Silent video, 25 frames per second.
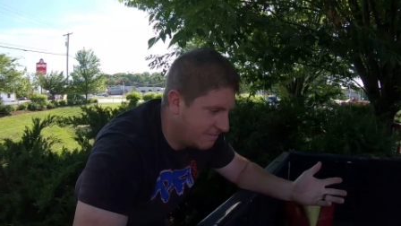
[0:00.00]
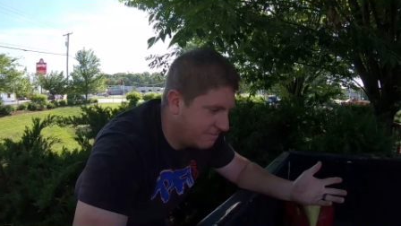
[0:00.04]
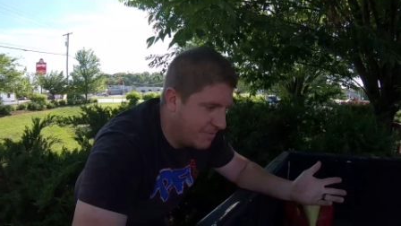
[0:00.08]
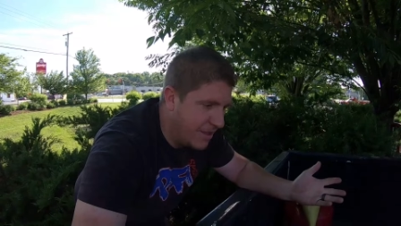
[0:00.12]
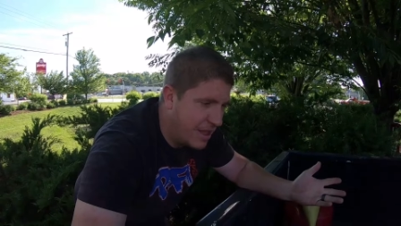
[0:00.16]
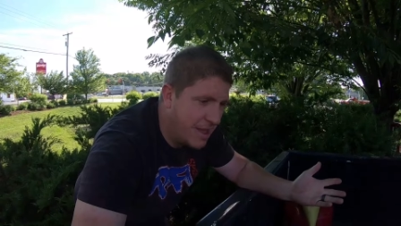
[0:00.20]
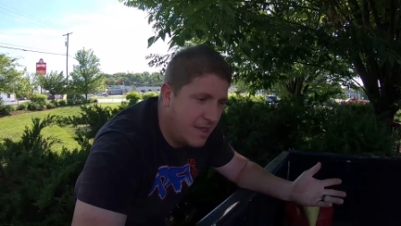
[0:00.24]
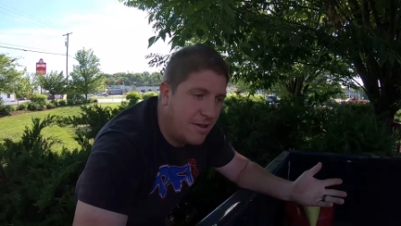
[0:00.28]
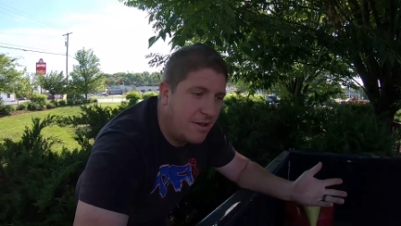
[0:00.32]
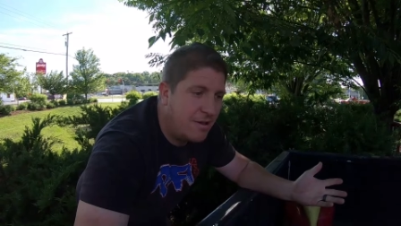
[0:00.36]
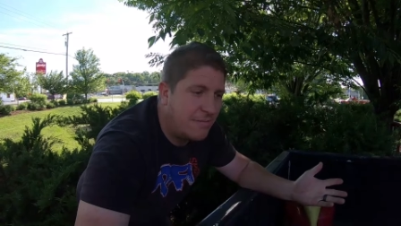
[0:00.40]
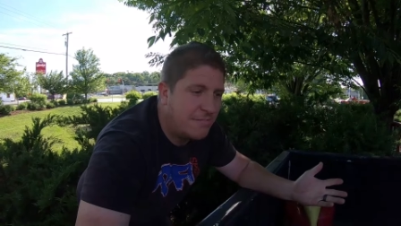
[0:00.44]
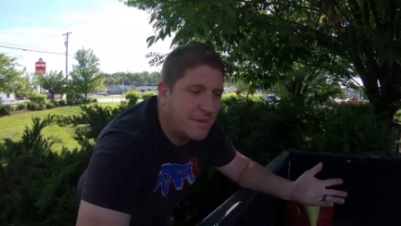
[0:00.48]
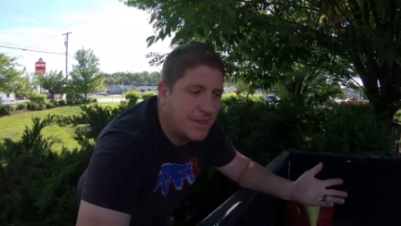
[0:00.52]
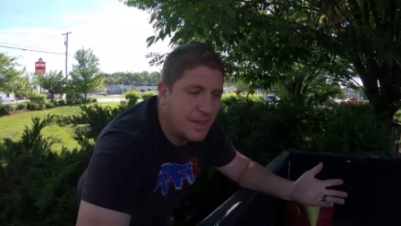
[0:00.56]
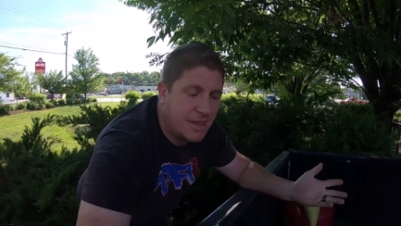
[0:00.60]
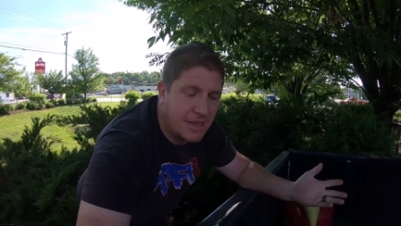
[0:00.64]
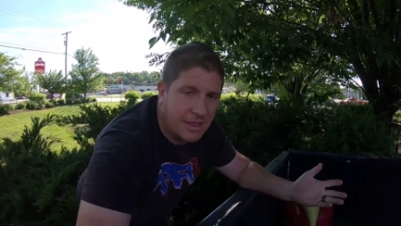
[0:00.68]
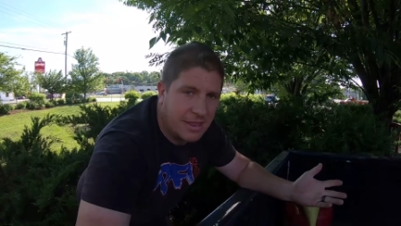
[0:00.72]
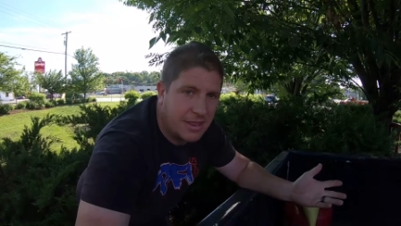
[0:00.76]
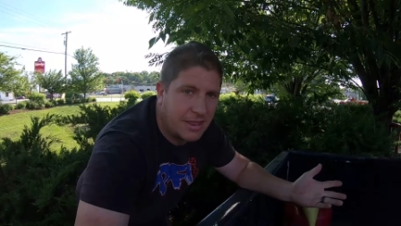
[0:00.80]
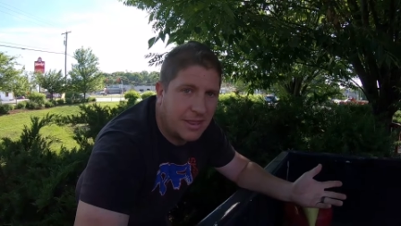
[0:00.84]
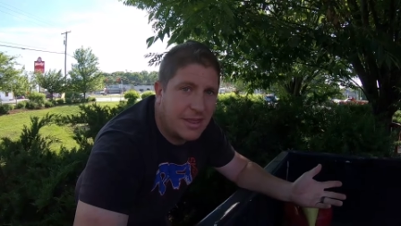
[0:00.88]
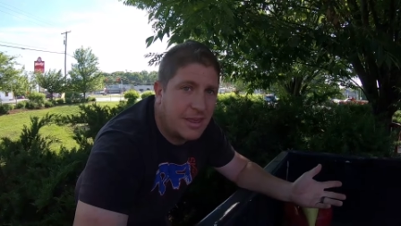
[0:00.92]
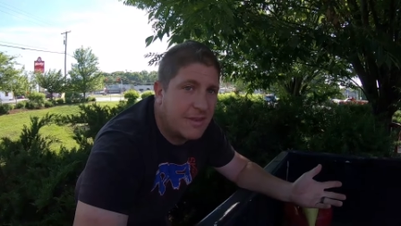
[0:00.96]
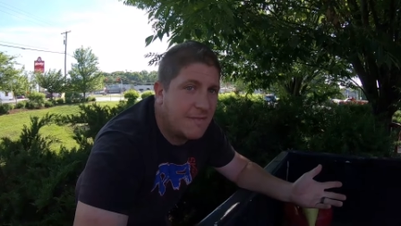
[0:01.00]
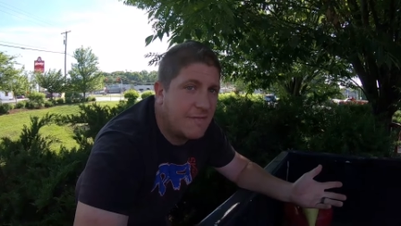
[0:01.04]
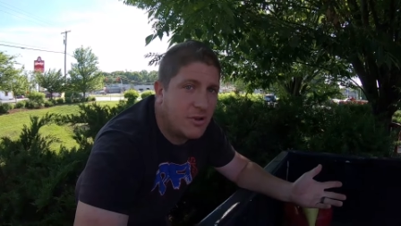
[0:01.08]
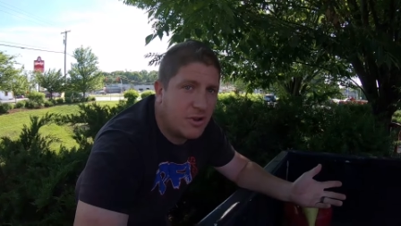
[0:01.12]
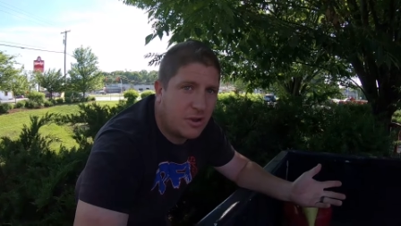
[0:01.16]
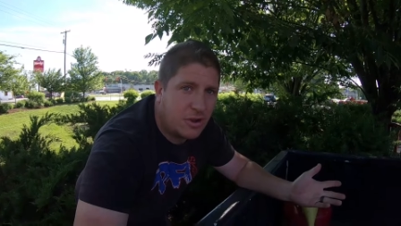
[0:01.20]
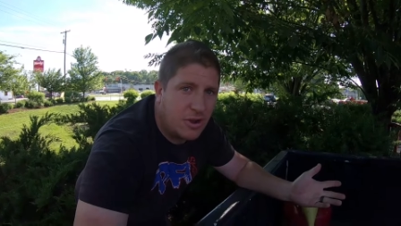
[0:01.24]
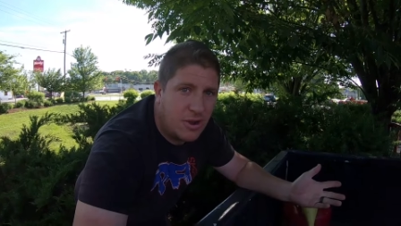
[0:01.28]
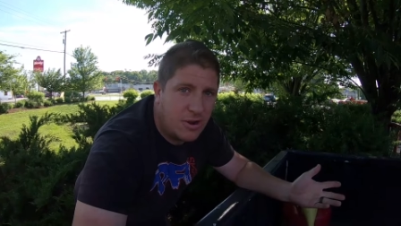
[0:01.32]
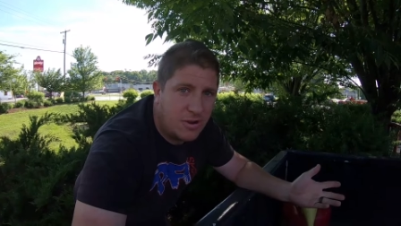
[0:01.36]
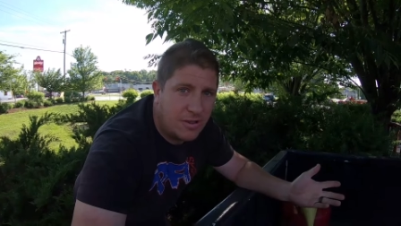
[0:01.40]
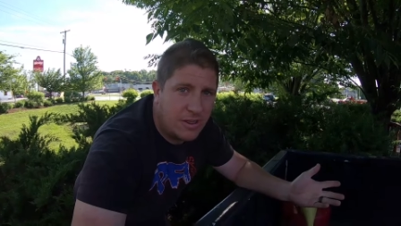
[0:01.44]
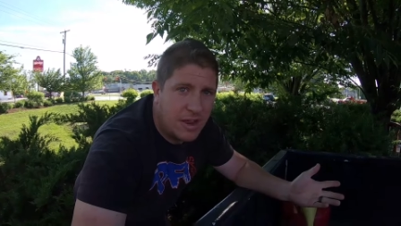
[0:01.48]
by all means, leave your
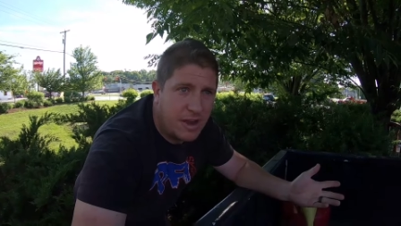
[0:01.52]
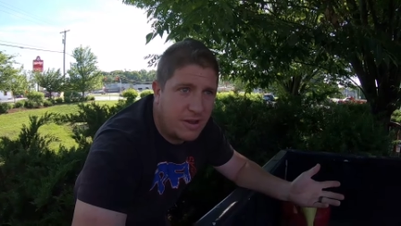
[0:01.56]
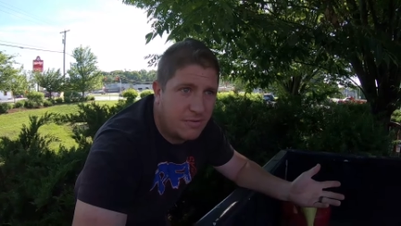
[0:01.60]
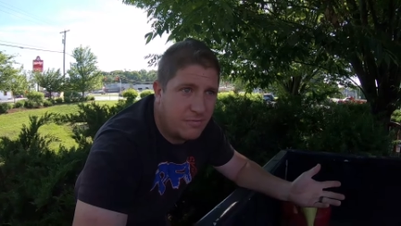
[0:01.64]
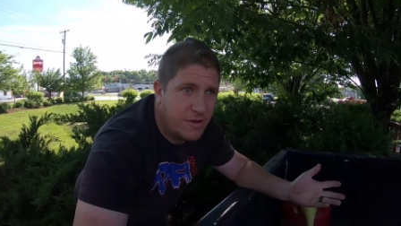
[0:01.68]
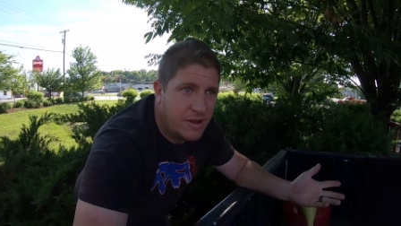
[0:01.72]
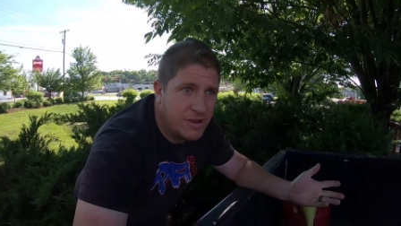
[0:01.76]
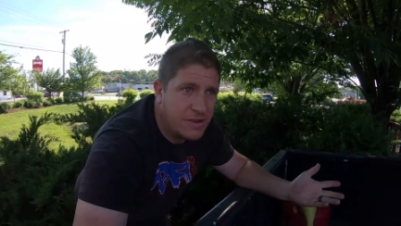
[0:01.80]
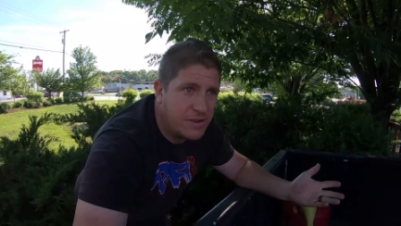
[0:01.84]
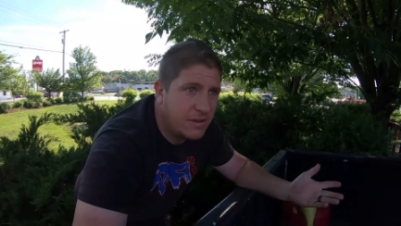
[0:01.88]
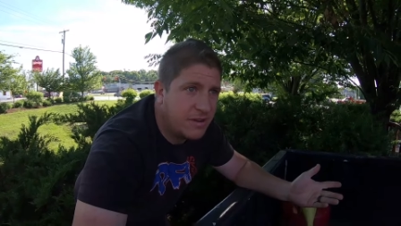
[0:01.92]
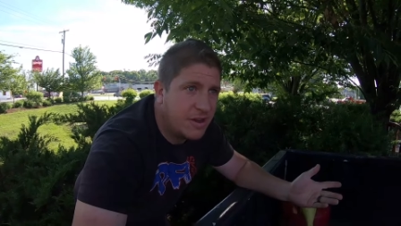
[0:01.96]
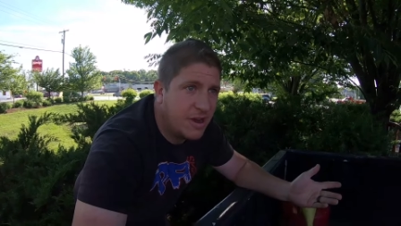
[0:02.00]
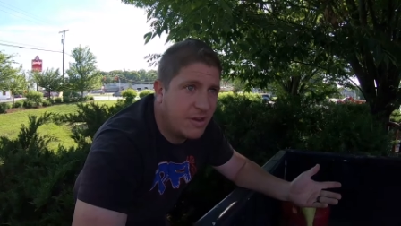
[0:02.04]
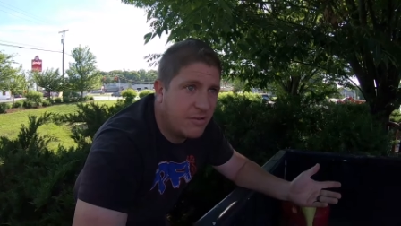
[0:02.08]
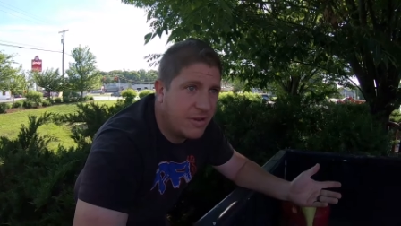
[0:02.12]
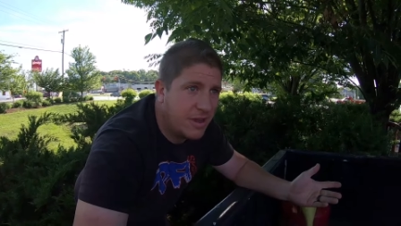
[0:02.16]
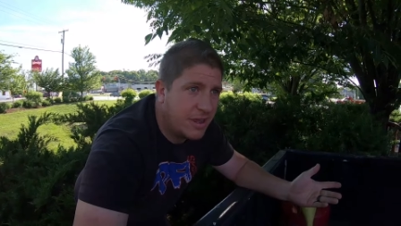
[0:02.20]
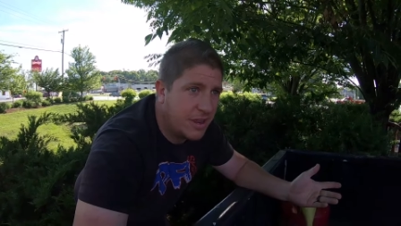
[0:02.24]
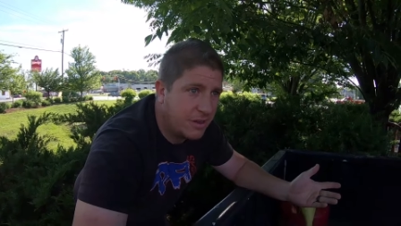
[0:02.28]
car there while you go